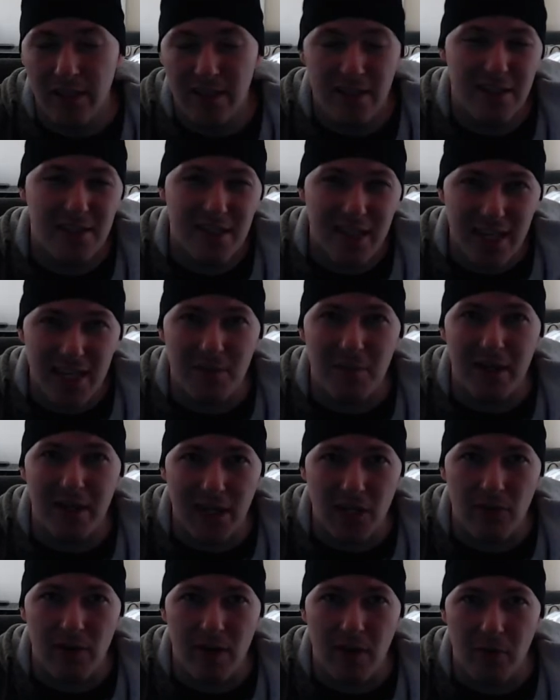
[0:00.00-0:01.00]
Unless you got the money
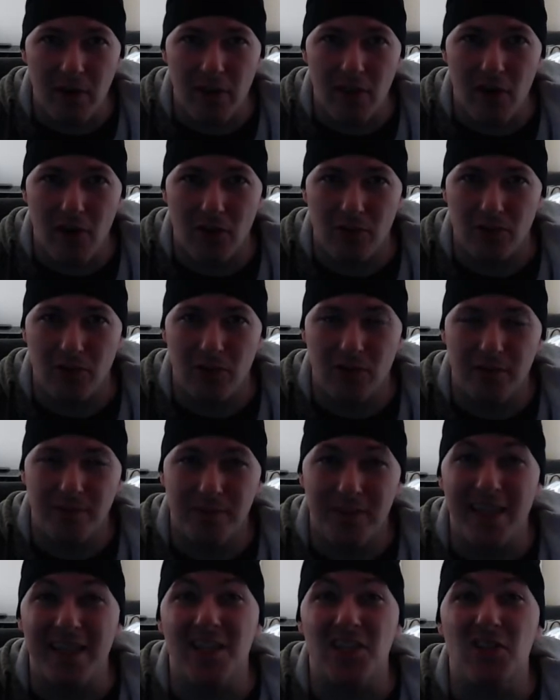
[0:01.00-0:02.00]
to create one of those,
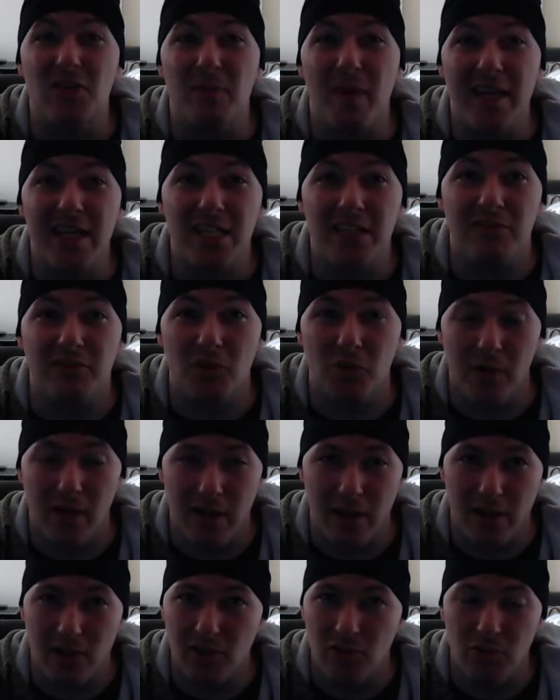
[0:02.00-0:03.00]
and the space for one
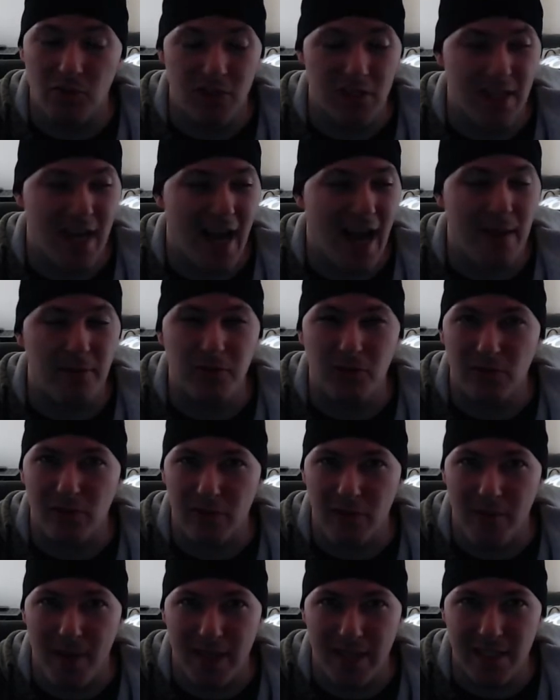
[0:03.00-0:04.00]
of those, which is
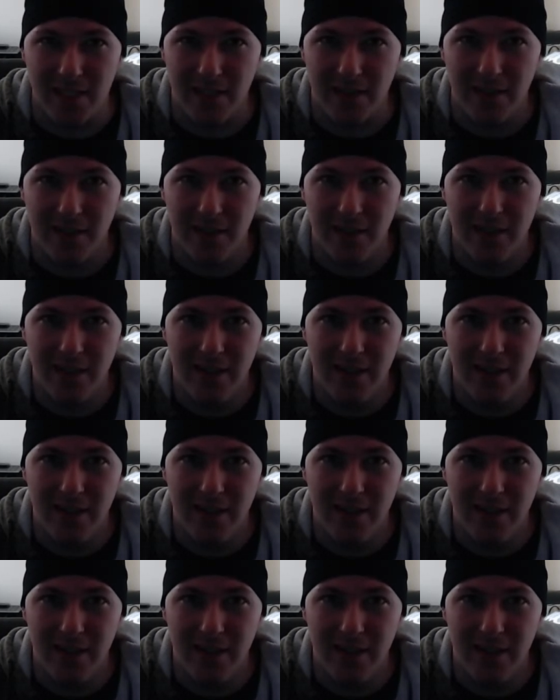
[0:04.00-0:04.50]
absolutely amazing.